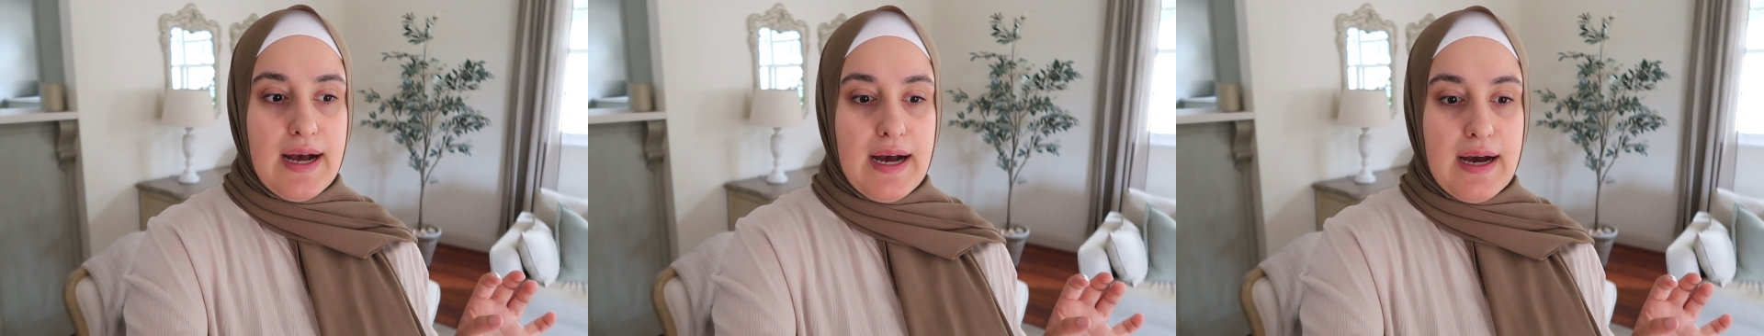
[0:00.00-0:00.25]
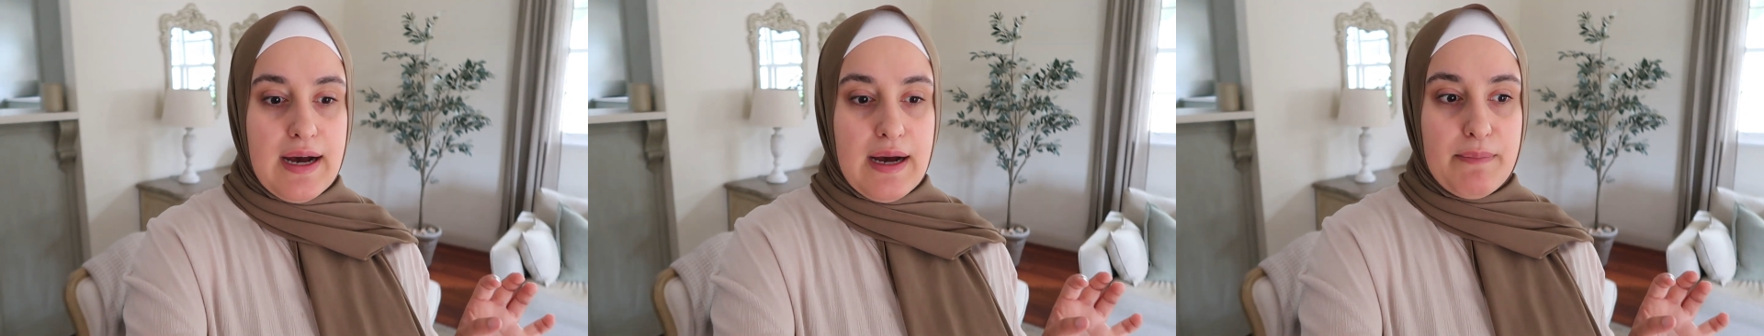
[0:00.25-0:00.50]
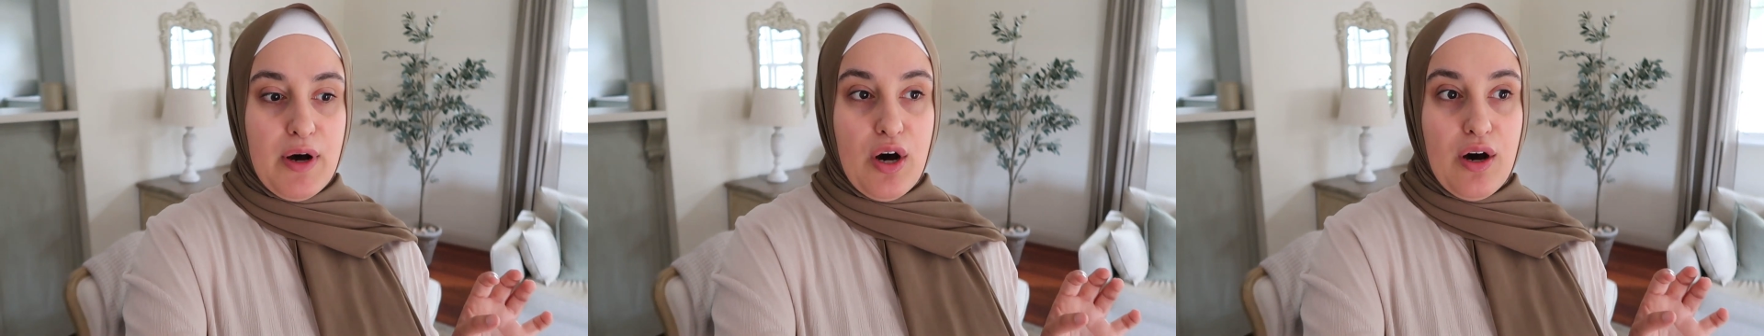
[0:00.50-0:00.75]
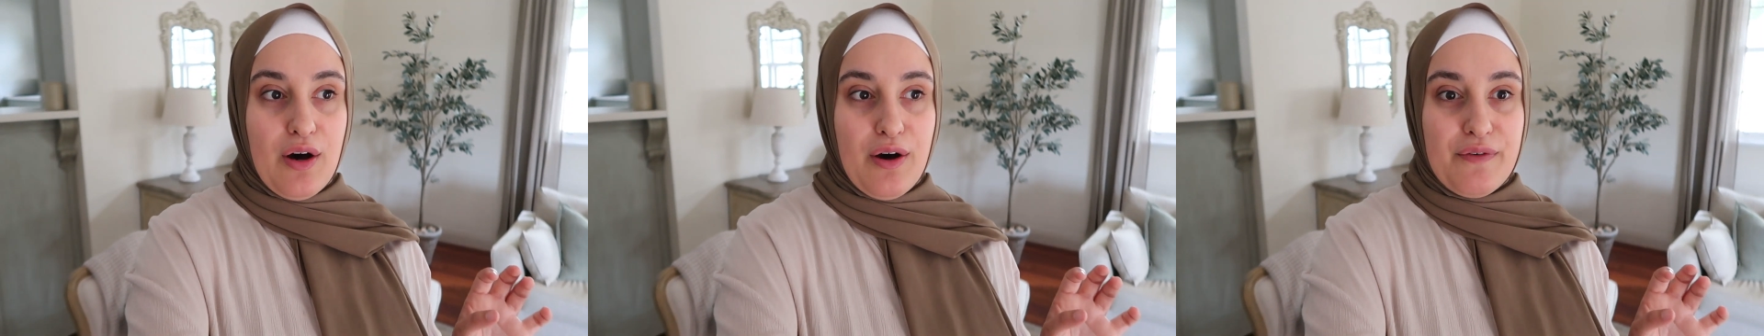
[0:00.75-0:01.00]

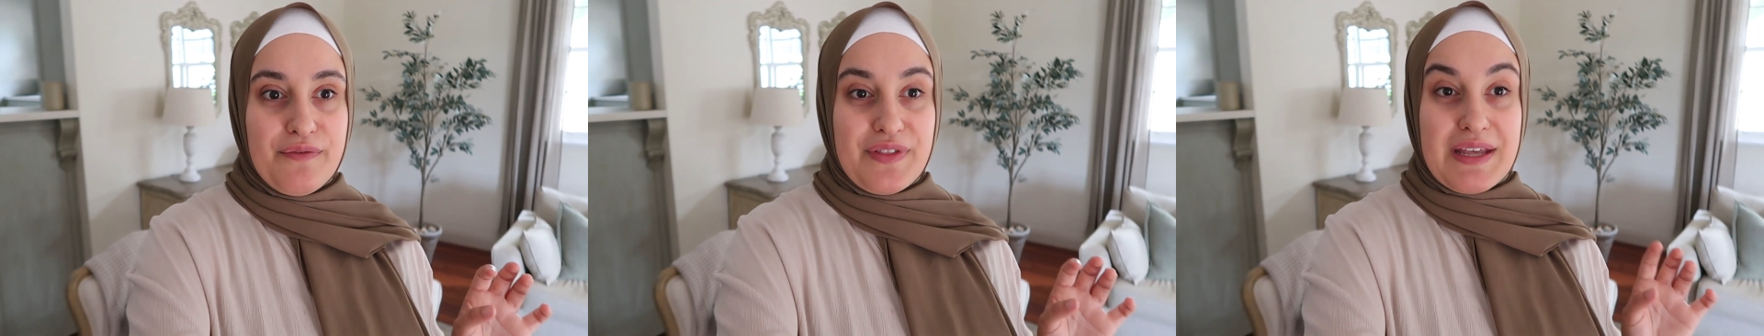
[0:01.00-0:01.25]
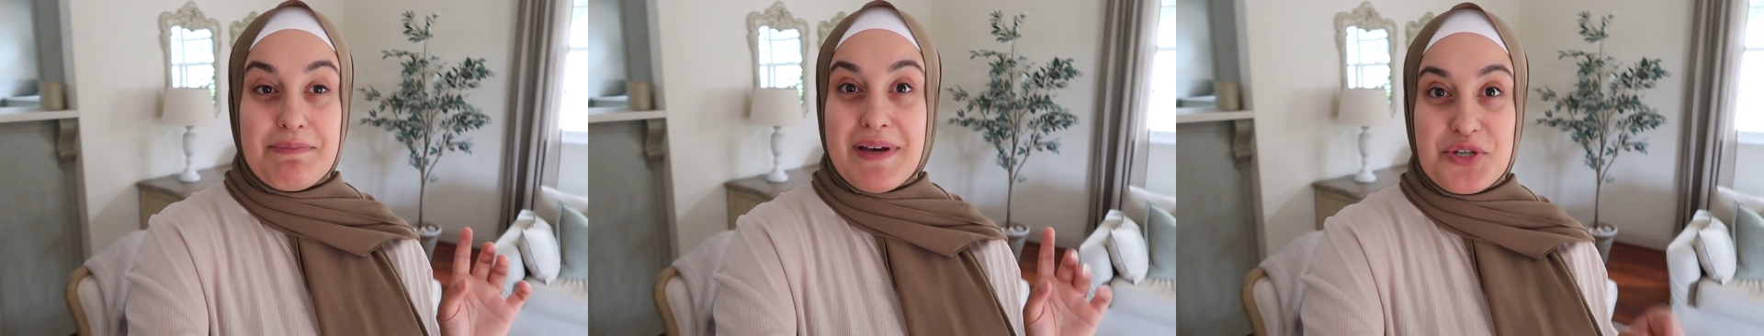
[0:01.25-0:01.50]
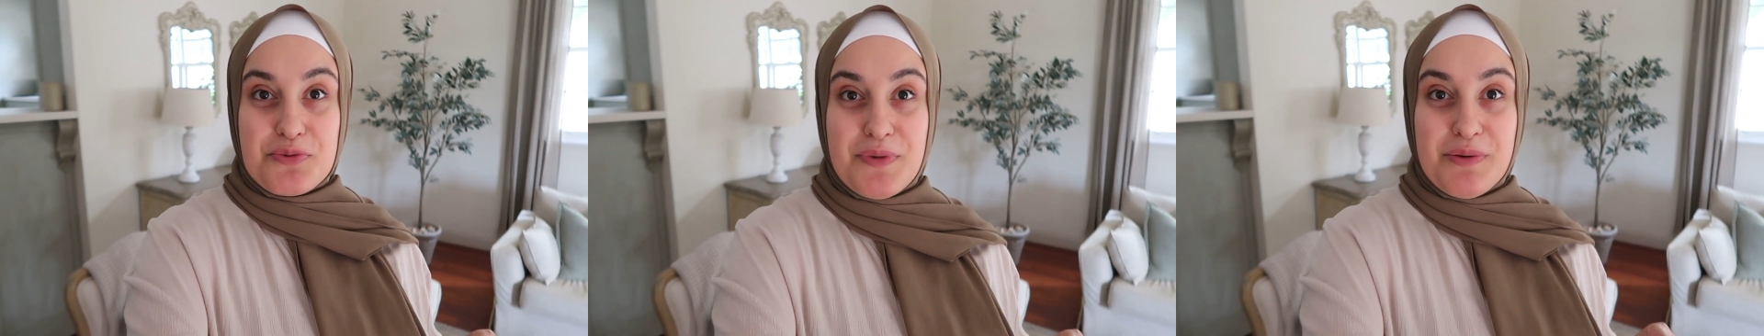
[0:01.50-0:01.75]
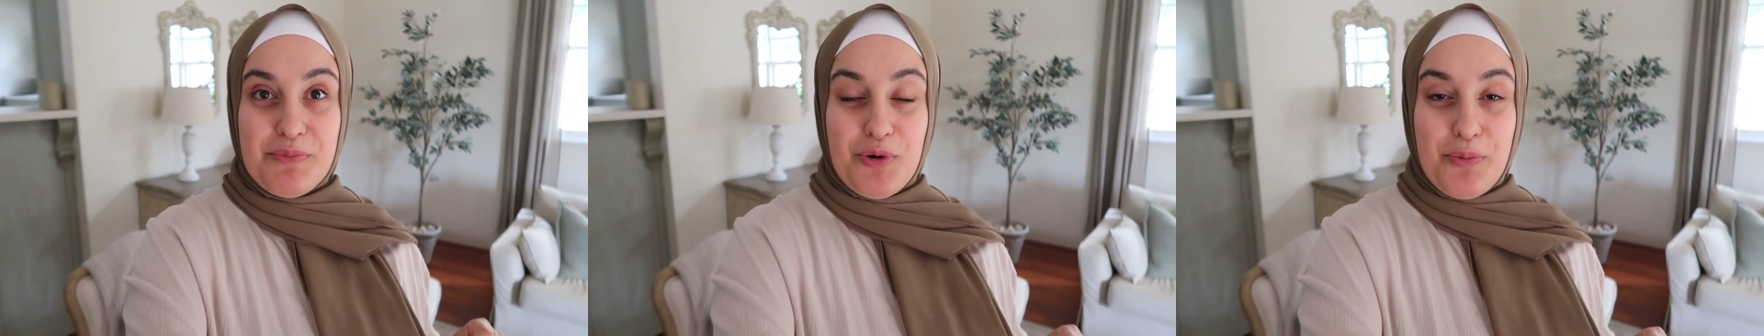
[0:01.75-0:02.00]
of the
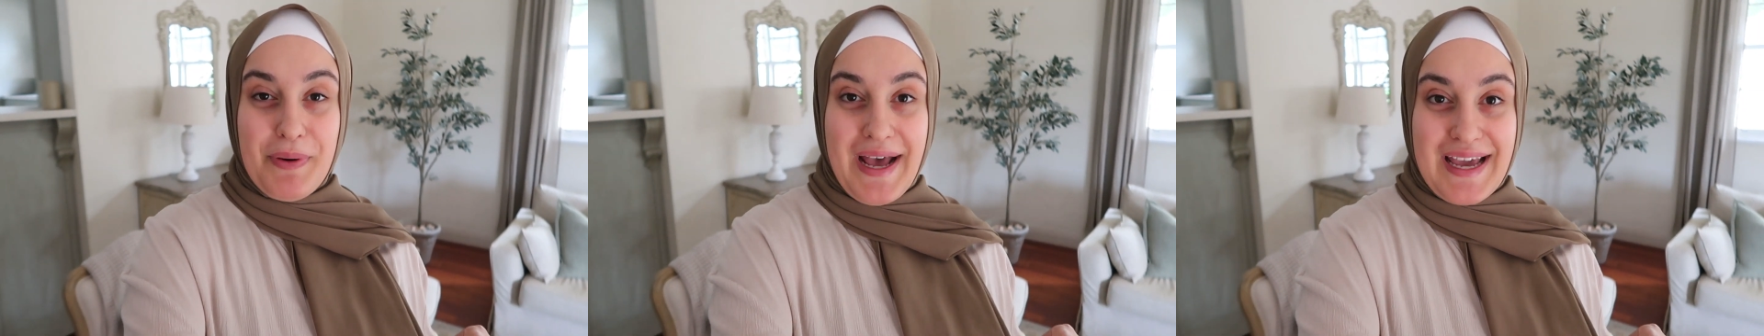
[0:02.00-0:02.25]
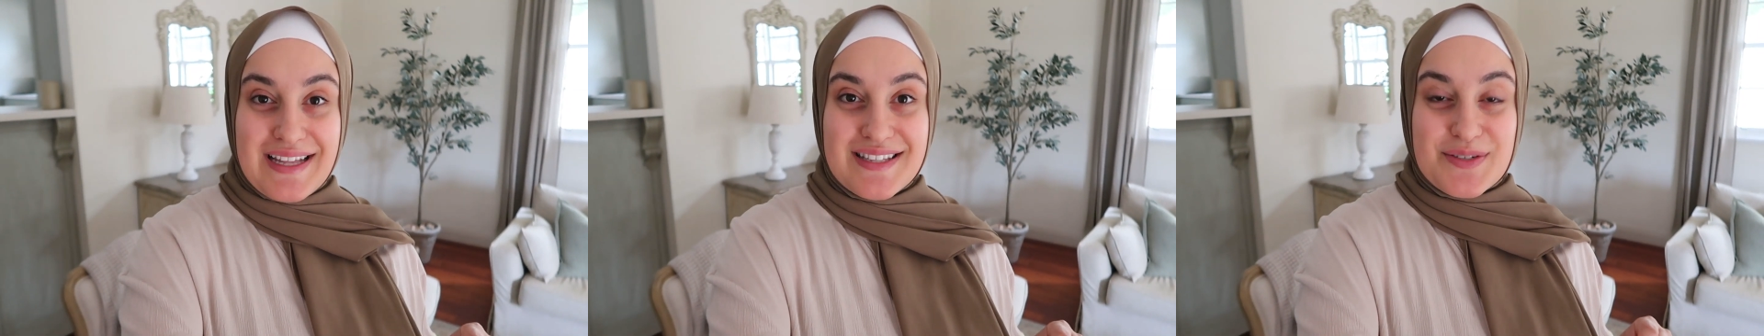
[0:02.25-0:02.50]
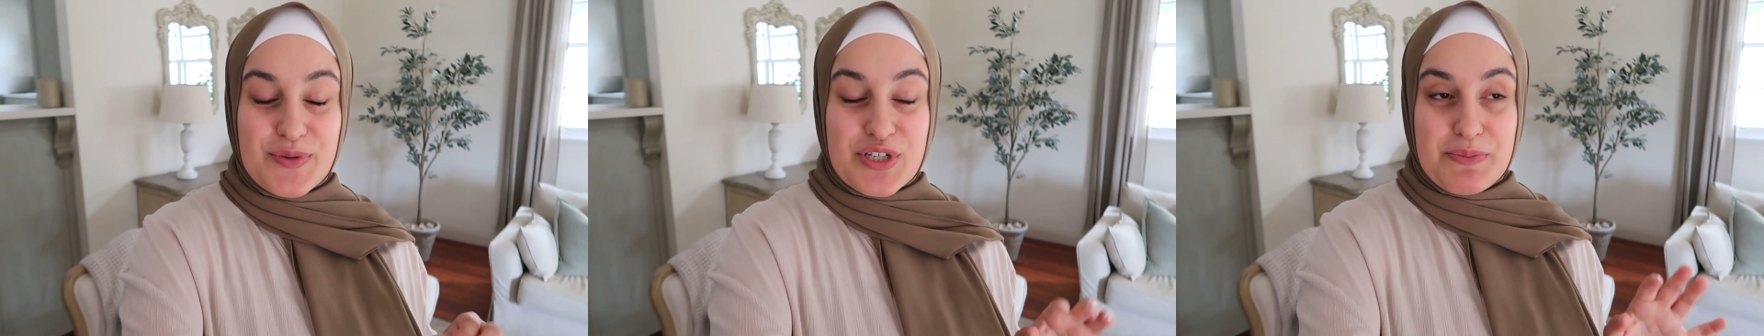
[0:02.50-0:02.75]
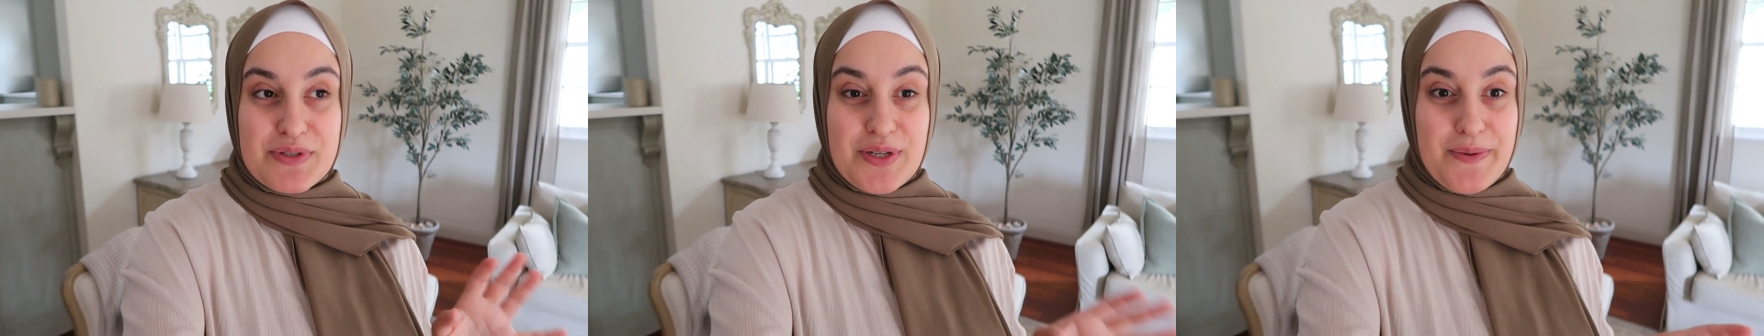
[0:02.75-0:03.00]
Benjamin Moore paints, which
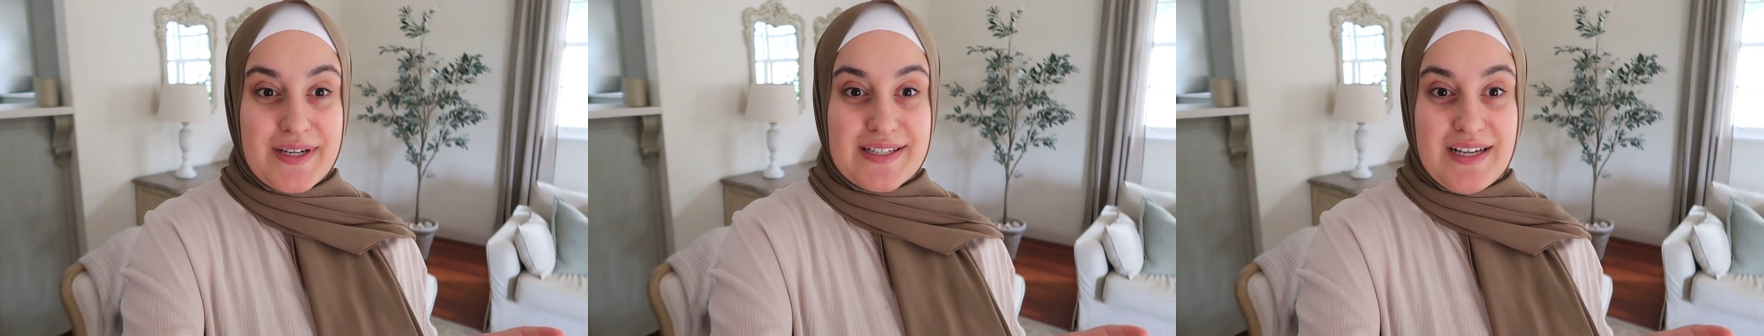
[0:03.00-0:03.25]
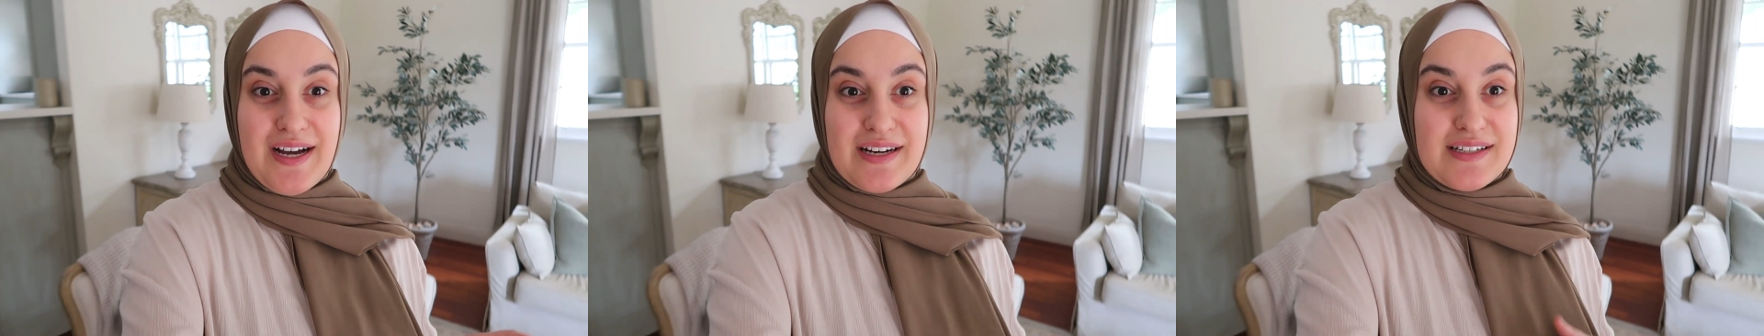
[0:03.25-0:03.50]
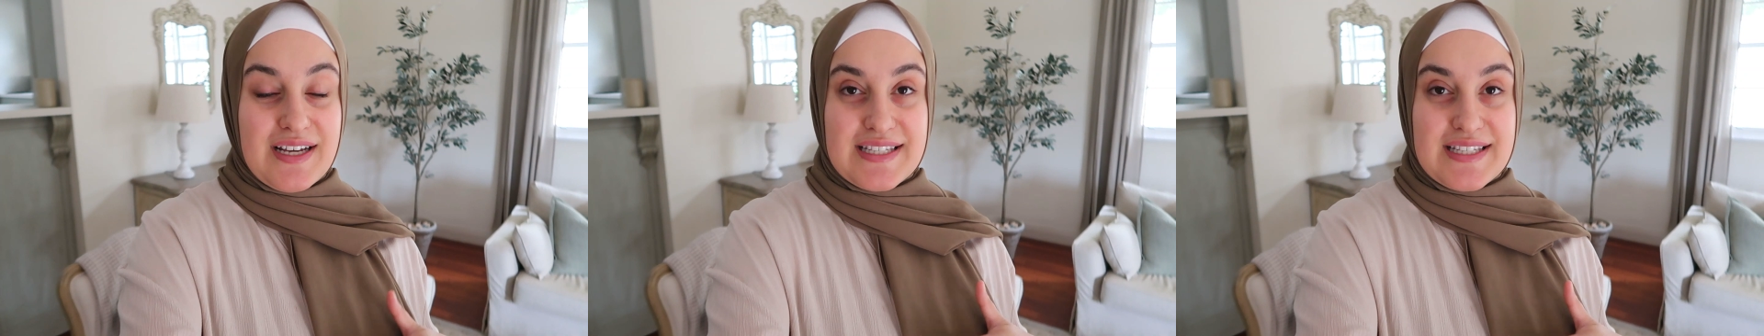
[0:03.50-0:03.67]
I'm so excited.